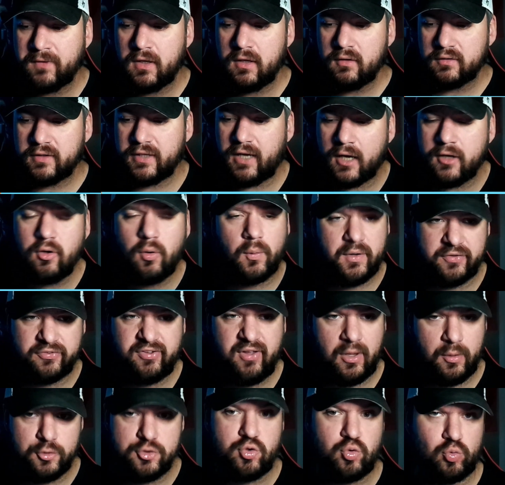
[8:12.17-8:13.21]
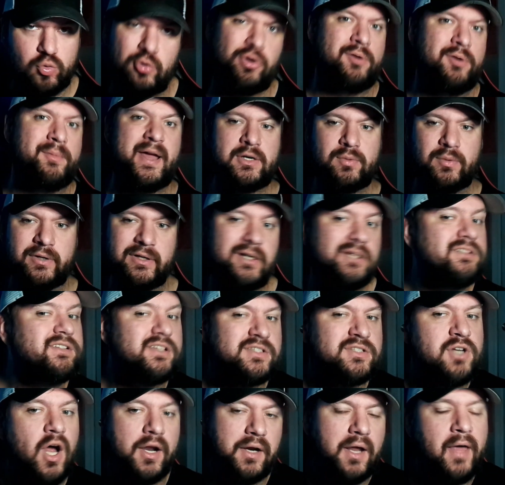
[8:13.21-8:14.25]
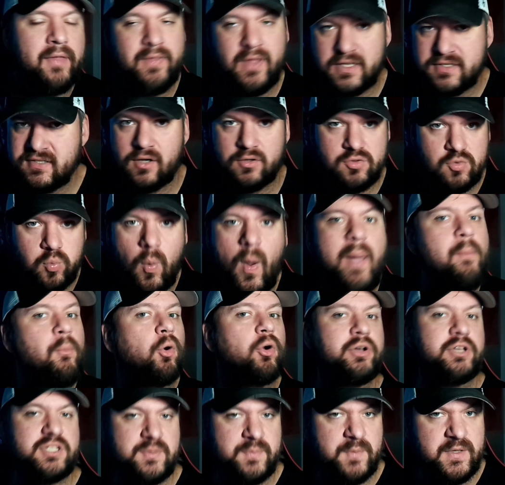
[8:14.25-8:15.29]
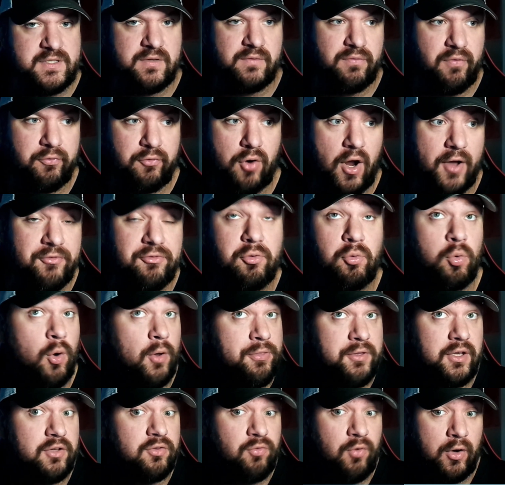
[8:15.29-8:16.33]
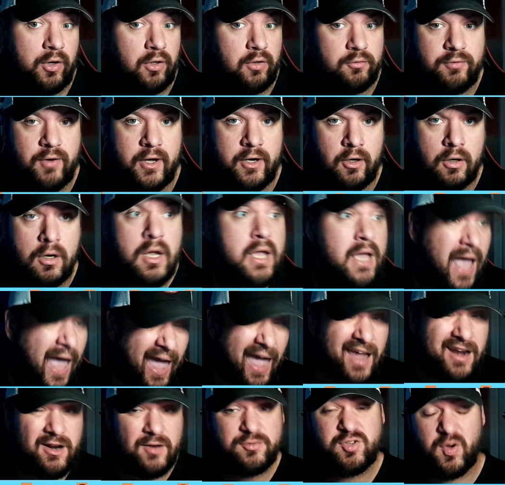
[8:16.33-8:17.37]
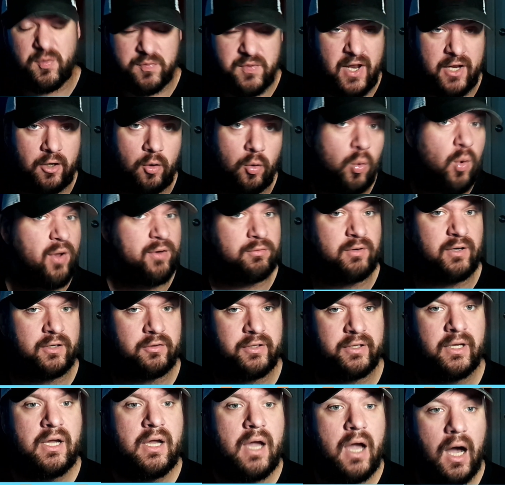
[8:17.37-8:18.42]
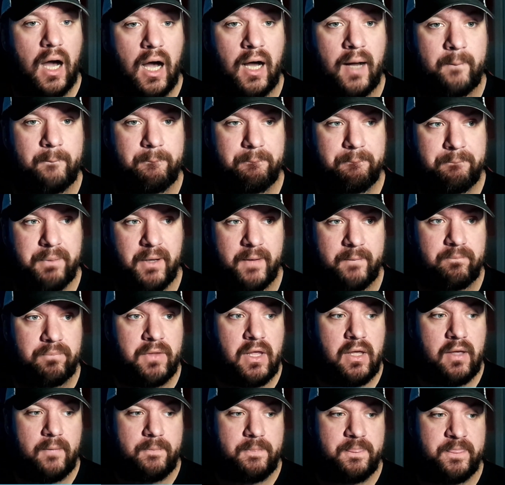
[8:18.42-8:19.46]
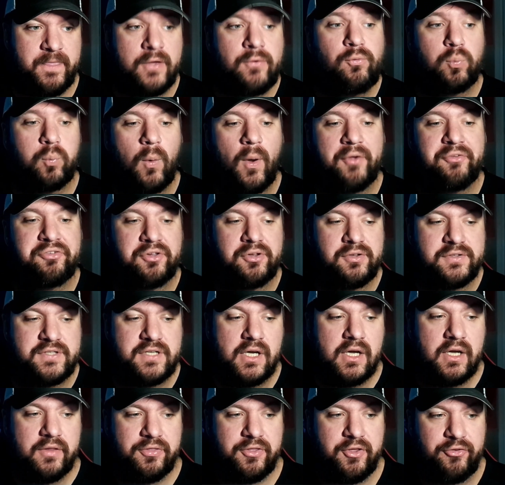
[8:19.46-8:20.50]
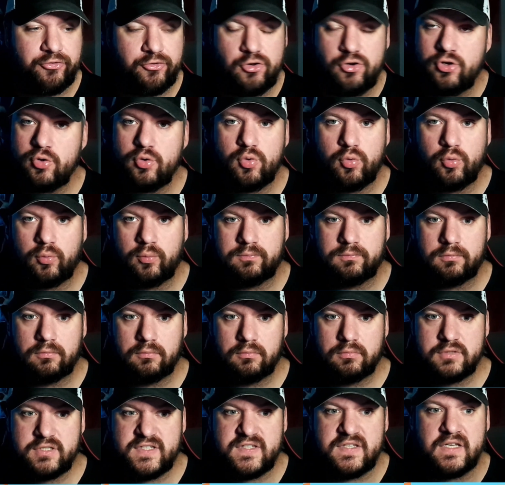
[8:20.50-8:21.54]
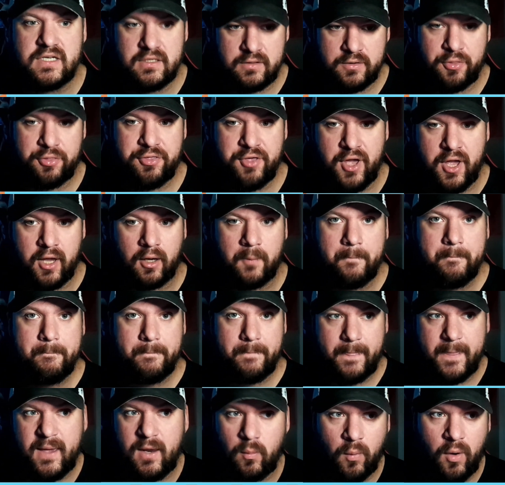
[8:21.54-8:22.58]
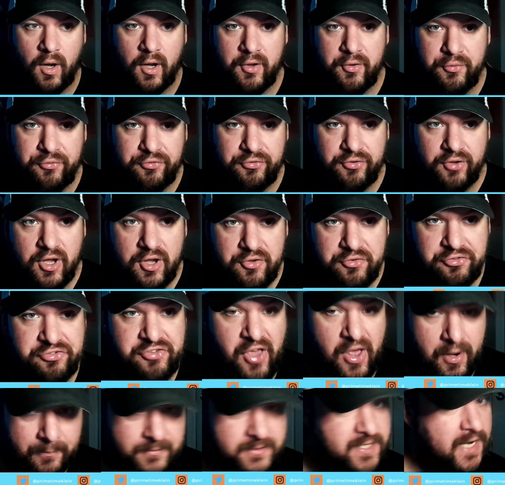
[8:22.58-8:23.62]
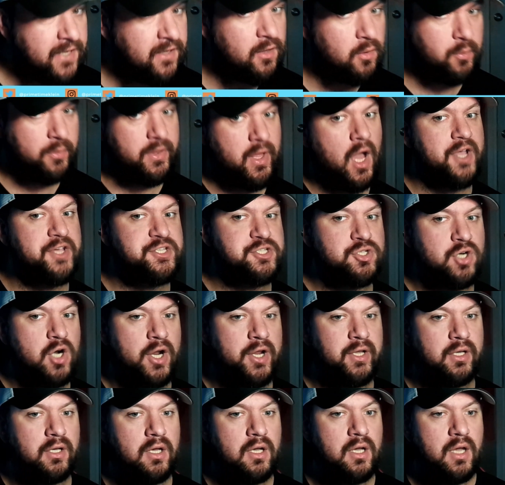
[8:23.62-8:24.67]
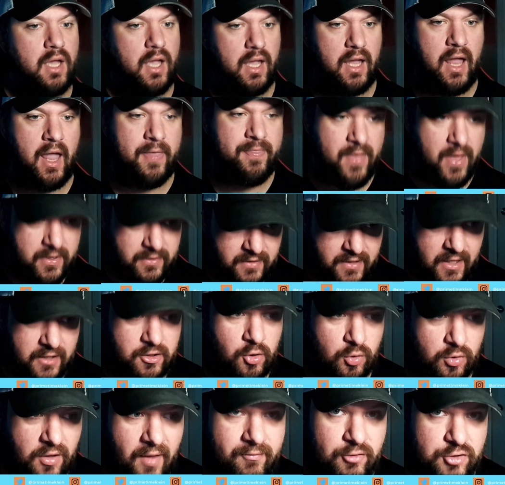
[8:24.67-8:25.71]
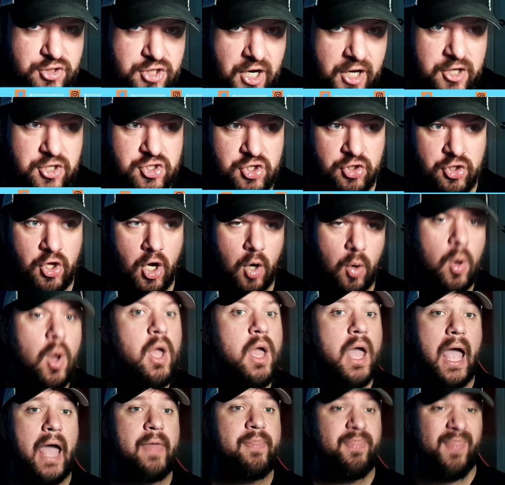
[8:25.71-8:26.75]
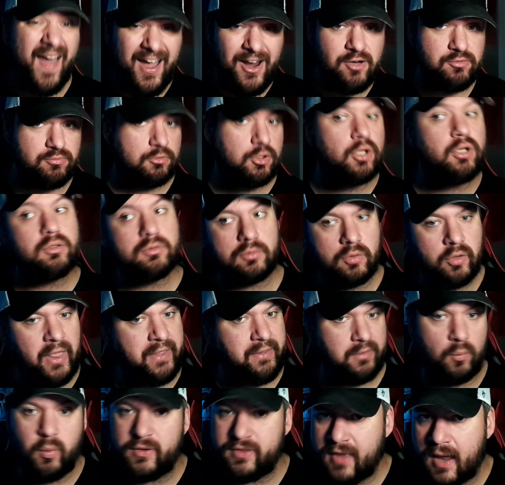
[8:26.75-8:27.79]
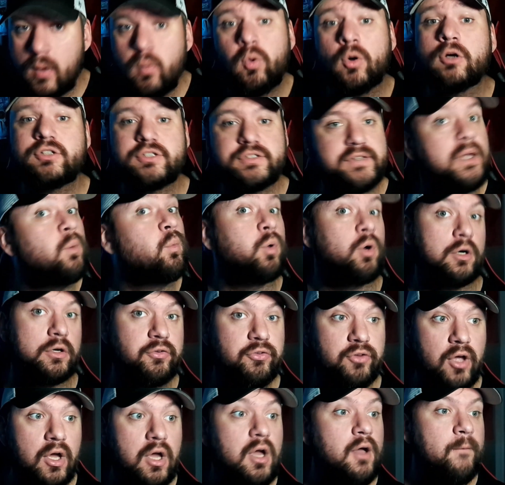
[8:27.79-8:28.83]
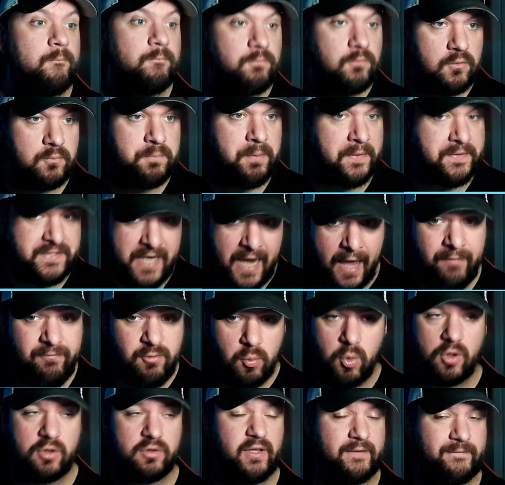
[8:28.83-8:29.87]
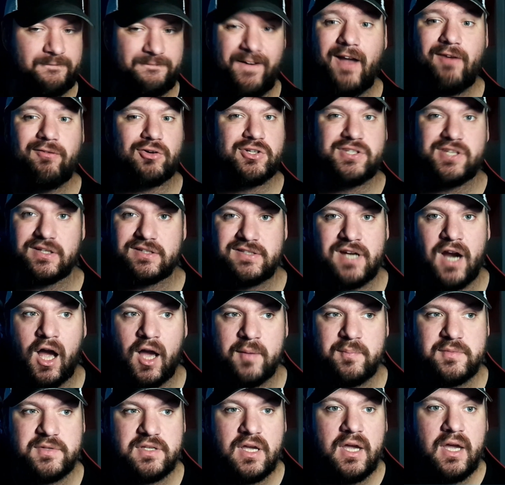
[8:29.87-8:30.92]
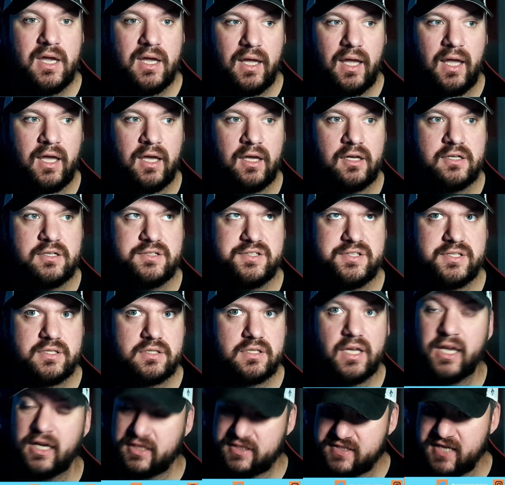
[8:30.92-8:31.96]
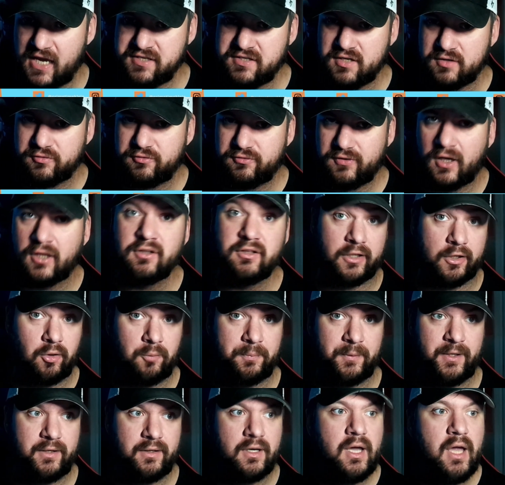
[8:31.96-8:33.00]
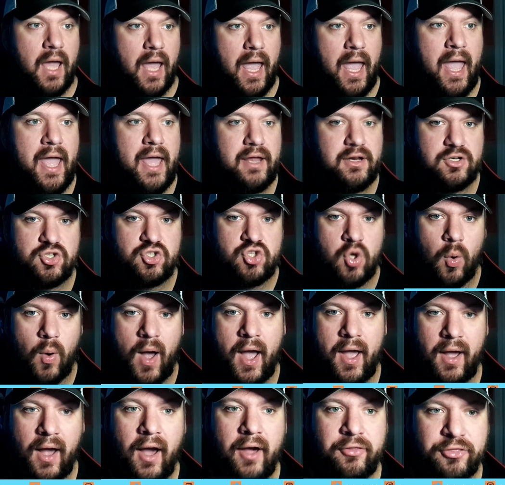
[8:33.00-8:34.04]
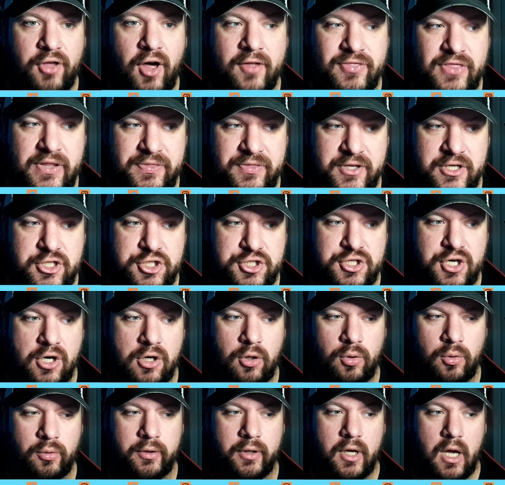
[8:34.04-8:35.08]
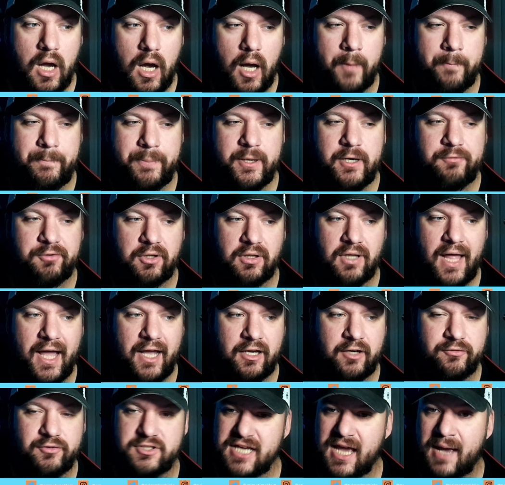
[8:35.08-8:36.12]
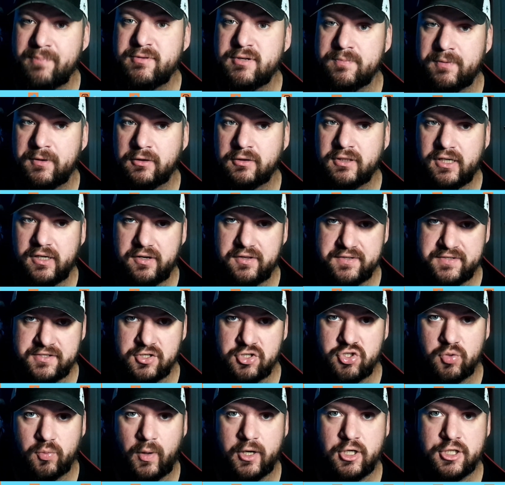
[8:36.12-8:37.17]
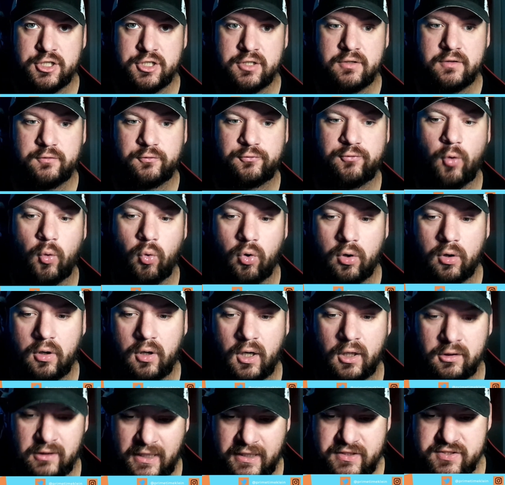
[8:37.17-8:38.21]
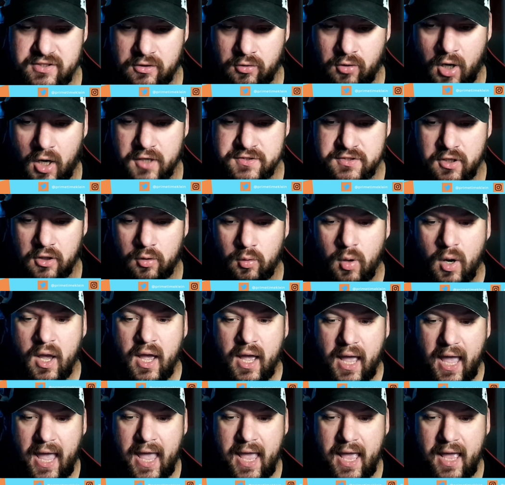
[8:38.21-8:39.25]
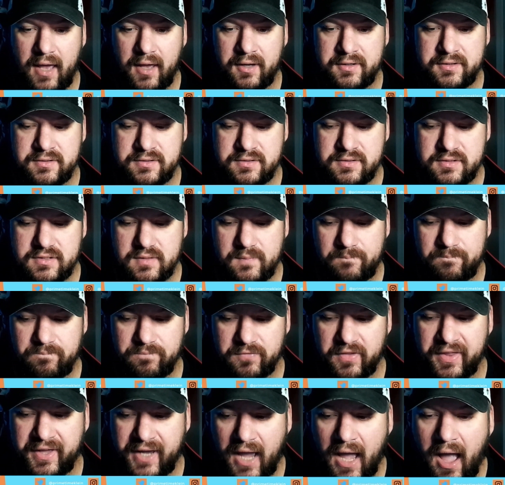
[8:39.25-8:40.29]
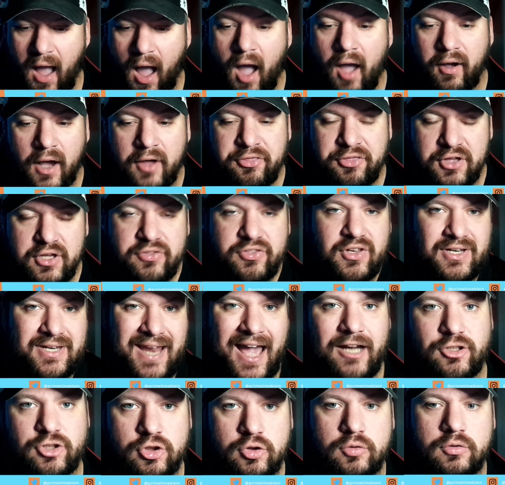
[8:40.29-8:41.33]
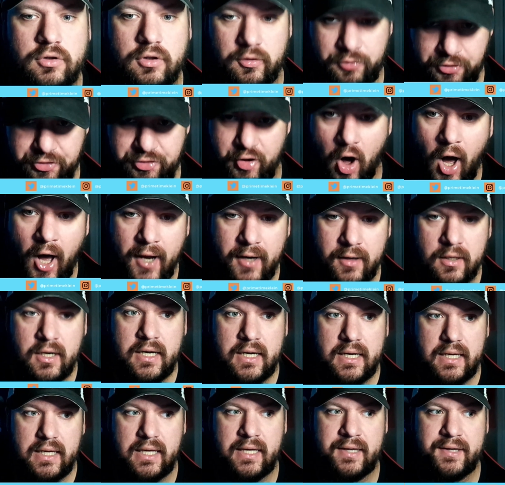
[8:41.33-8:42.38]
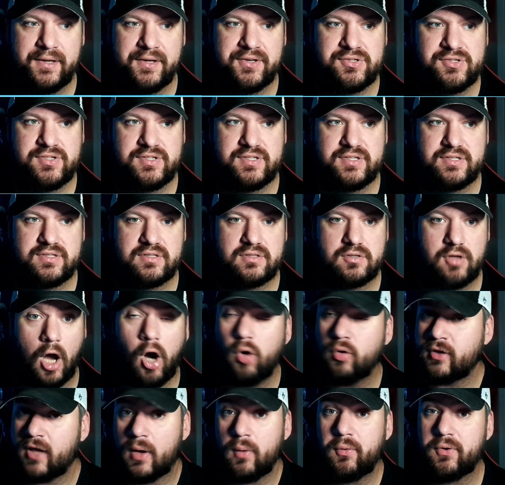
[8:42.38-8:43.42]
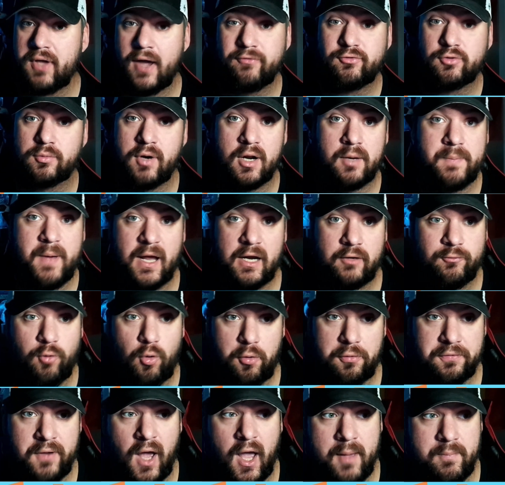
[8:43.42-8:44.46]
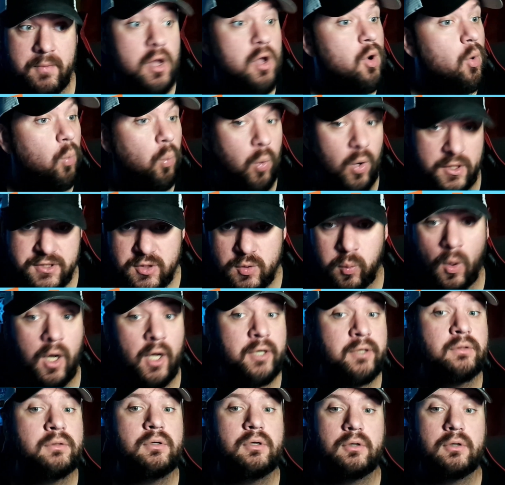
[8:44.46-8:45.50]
like, I don't want to say it was rudimentary, because it's not, and that sounds way more dismissive of Grasso, who I think is a very good fighter, and of Shevchenko, quite frankly. But this wasn't this new scene thing. It was set up a takedown with a high strike, and then get your level change and go. And that, like, when that works, it works. But to have it work like 5 or 6 times is excessive, a little bit. And so I thought that this showed a bit of a lack of adaptability to the situation for Alexa Grasso. And, like, I think the natural thought is, okay, well, you have to run it back a fourth time. One's one,